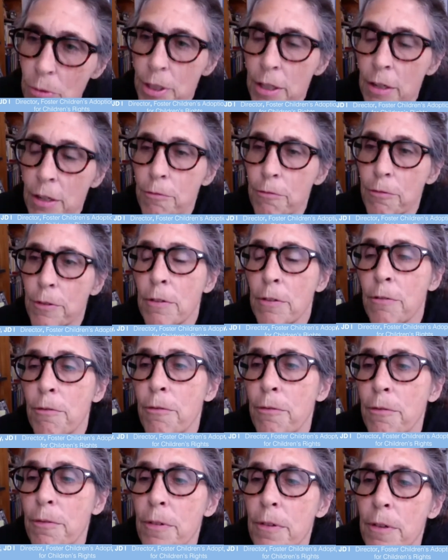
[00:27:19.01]
If
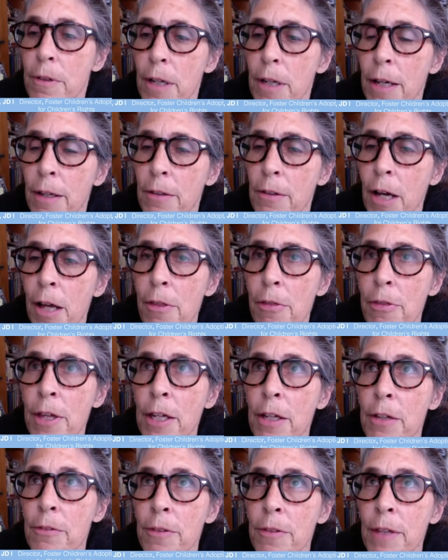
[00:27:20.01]
I
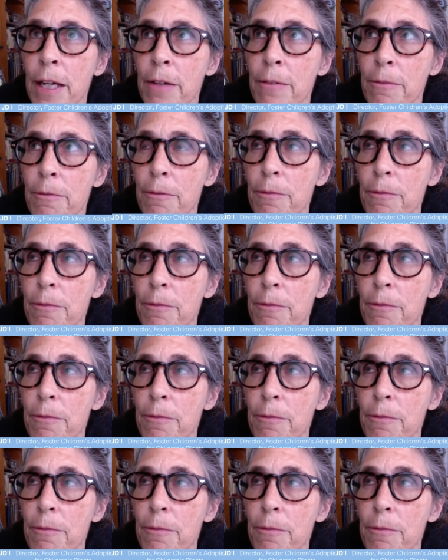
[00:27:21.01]
think the